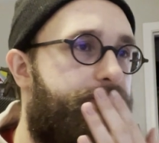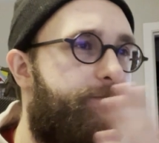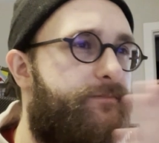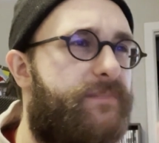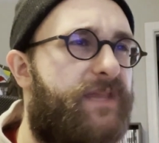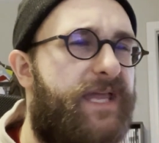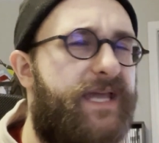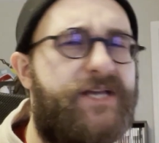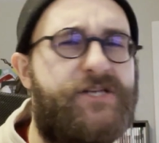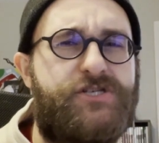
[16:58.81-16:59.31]

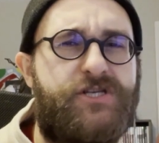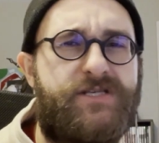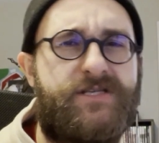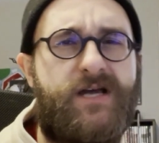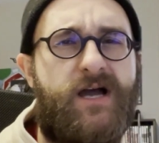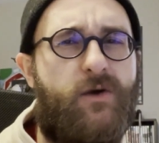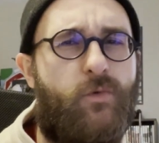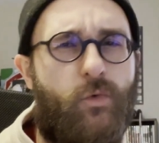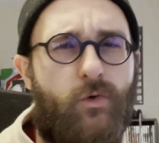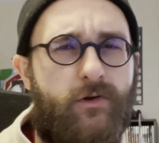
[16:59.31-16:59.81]
It's just not
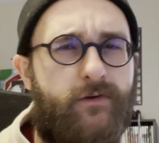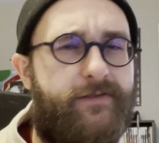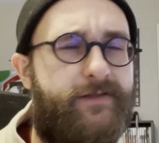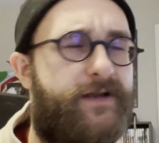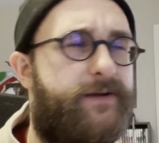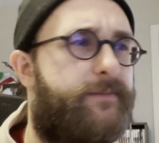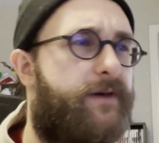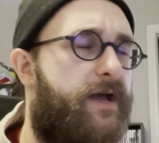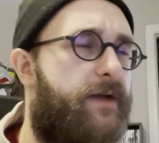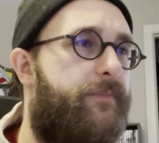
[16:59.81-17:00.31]
worth it, in my
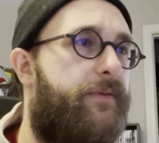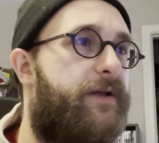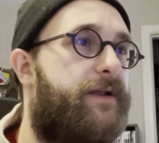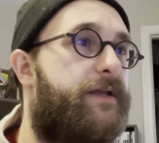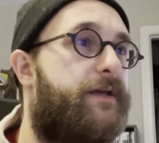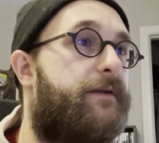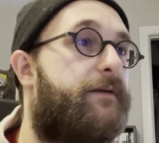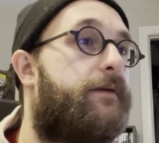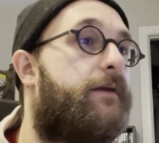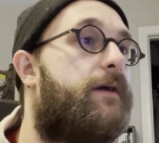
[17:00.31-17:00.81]

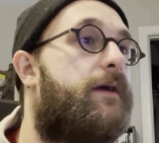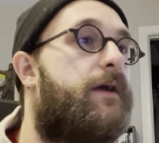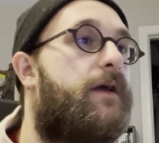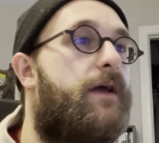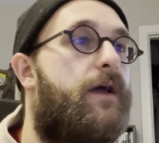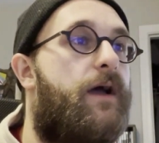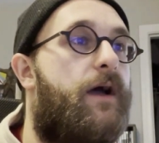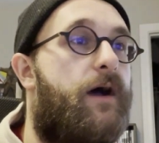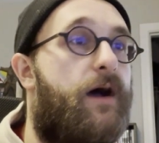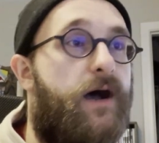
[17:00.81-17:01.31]
opinion.
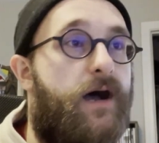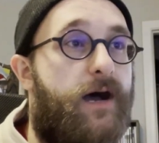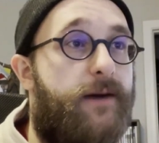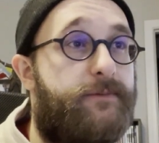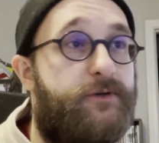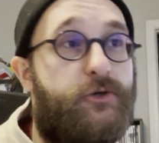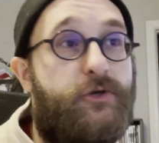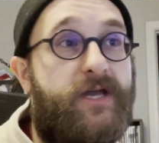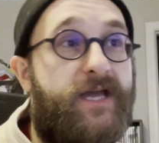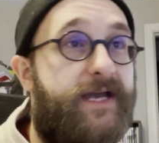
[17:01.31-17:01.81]
You
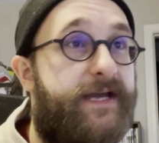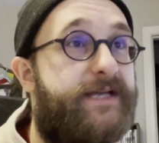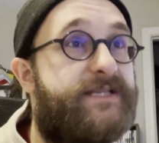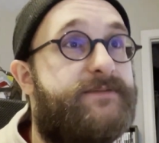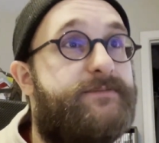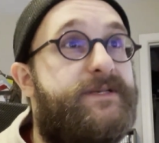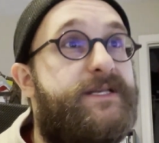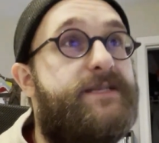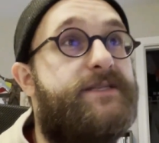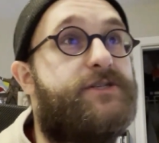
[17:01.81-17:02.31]
can get some
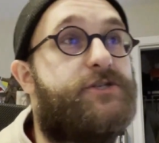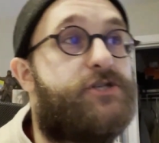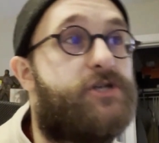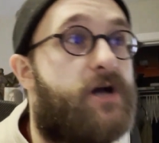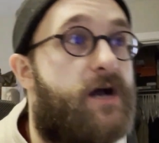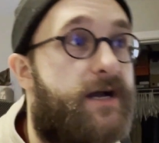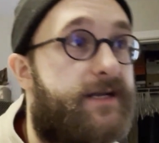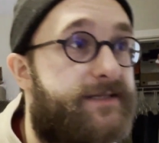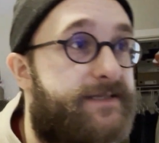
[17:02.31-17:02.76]
decent shots.